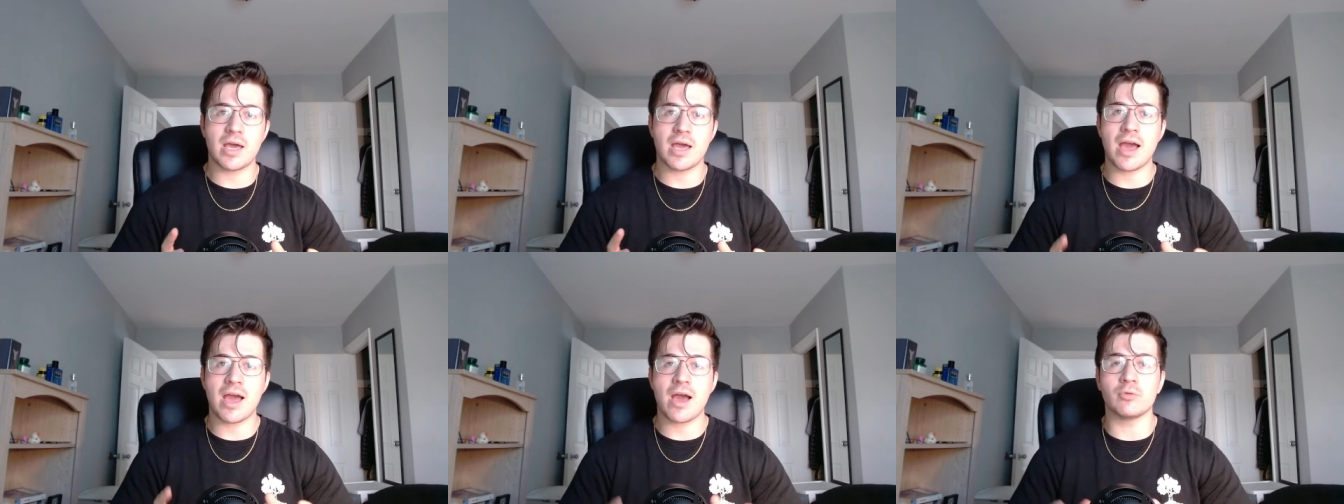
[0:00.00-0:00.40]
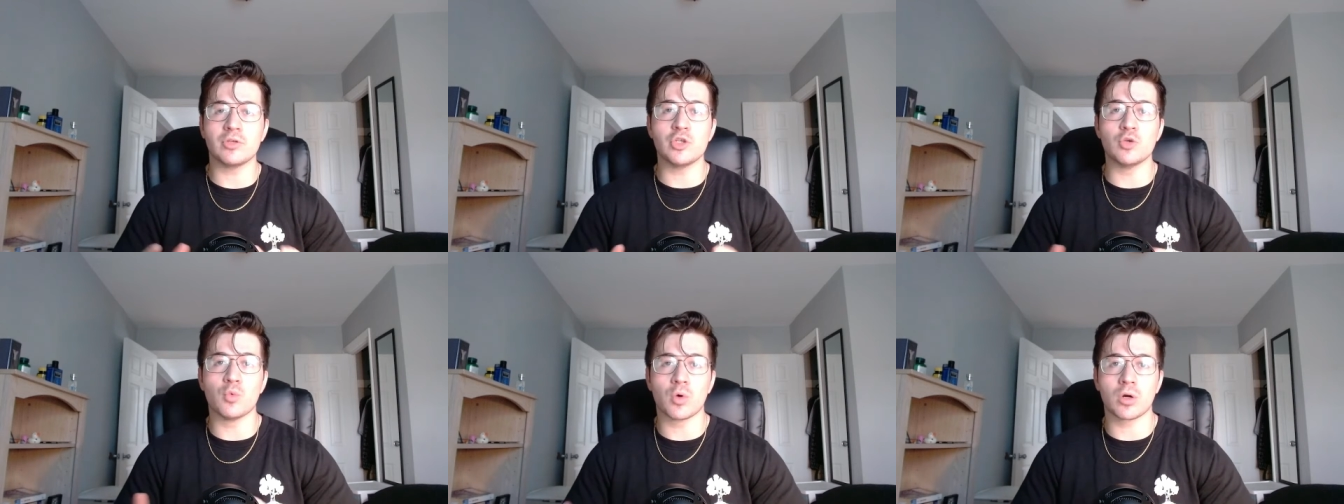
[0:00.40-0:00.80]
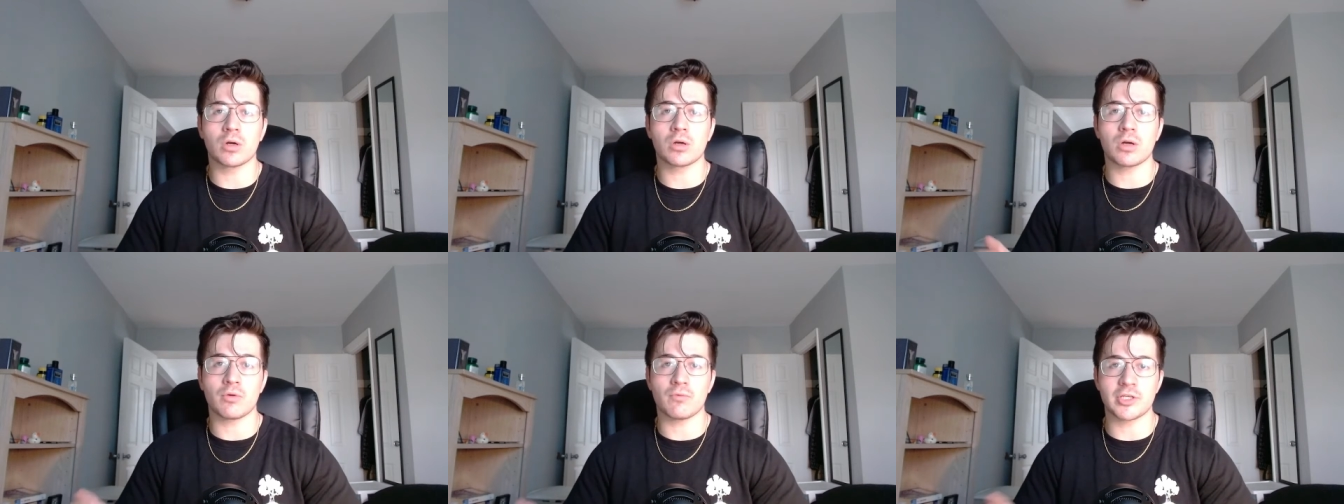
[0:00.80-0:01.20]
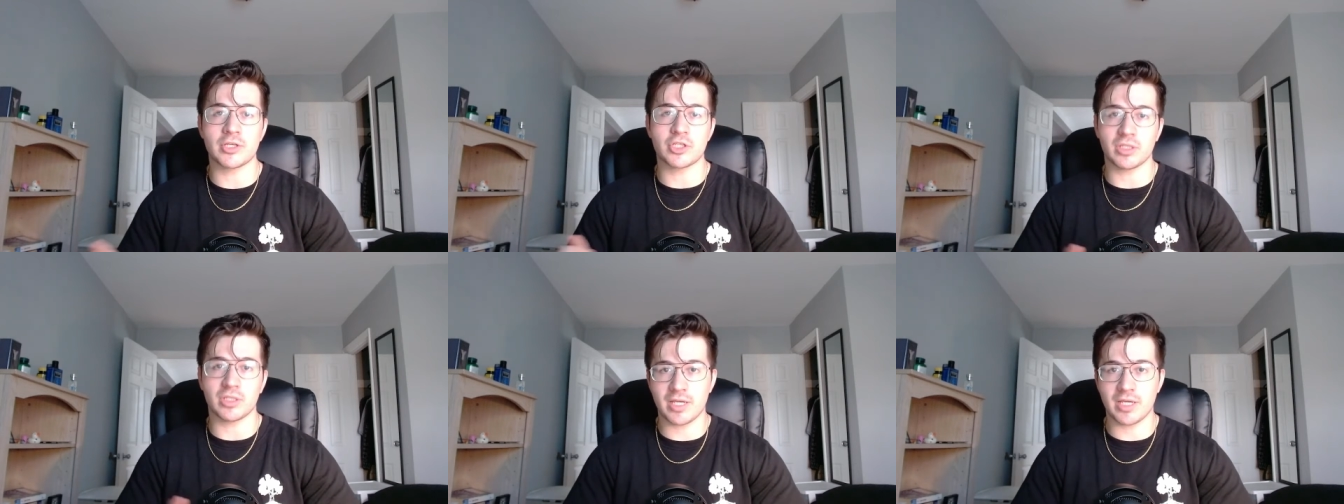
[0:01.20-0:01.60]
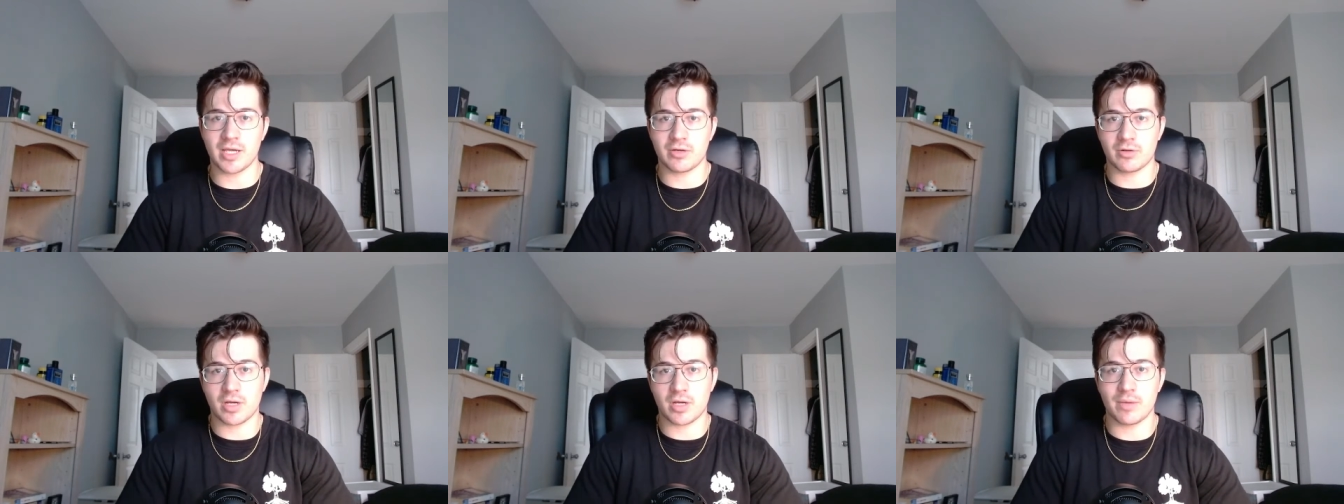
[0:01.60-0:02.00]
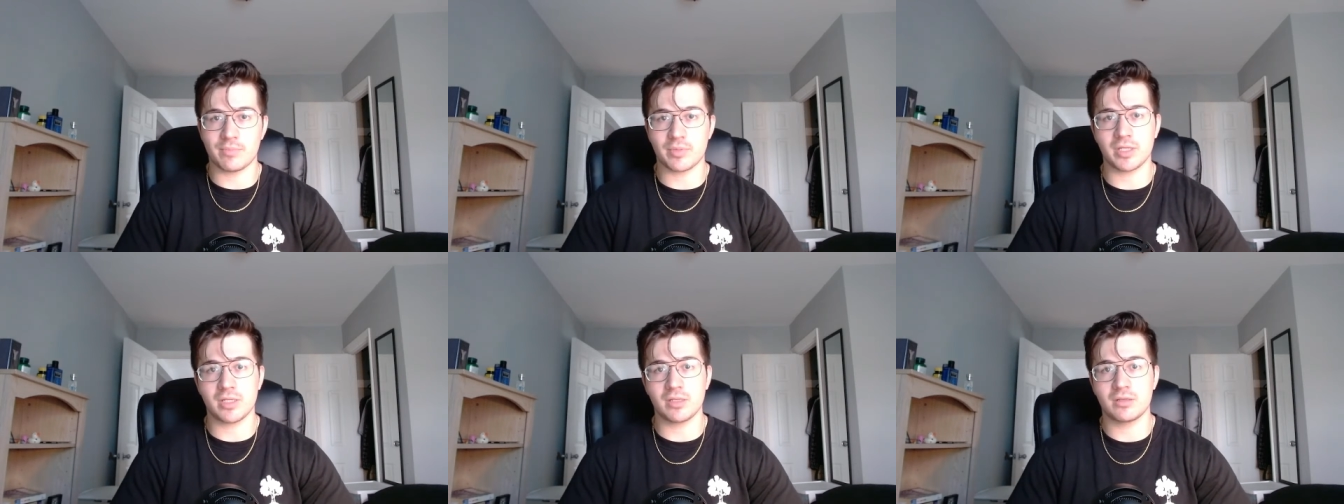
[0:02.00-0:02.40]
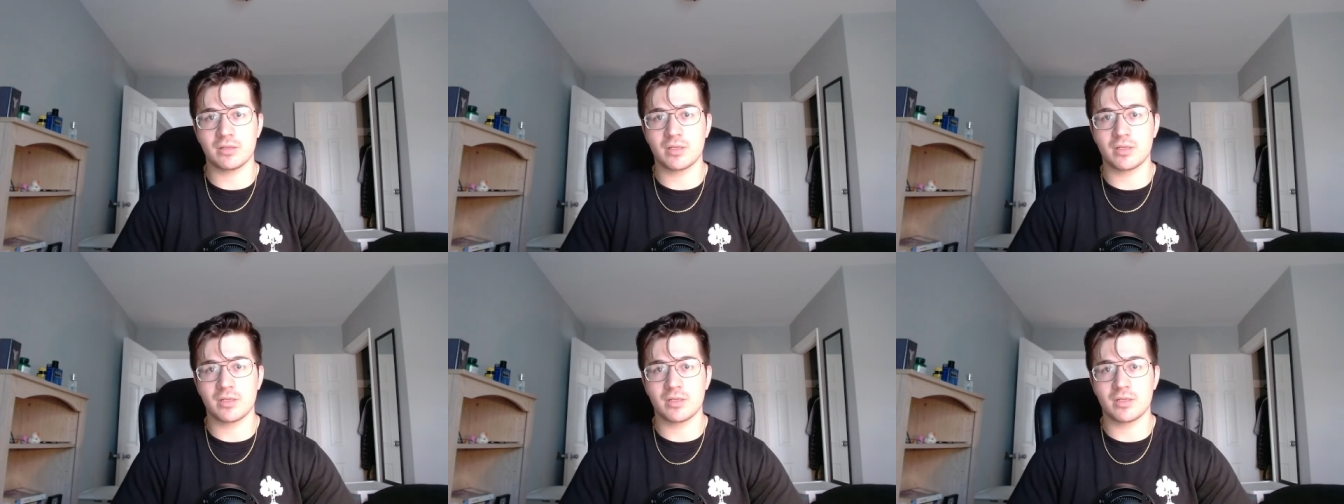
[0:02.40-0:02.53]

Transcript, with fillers: how you were originally at your company.